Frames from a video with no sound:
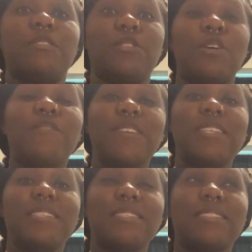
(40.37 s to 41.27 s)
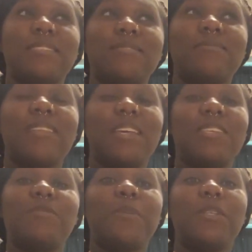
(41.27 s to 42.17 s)
service in
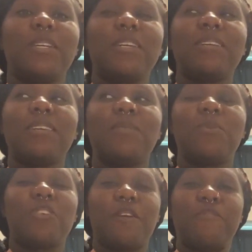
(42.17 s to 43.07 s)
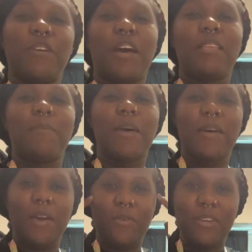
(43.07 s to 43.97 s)
this building, which I forgot
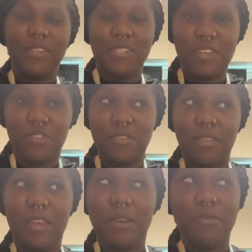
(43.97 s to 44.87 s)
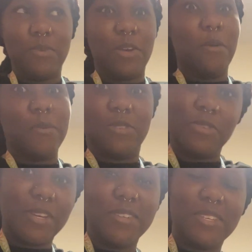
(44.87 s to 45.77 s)
about at orientation, like, what, almost two years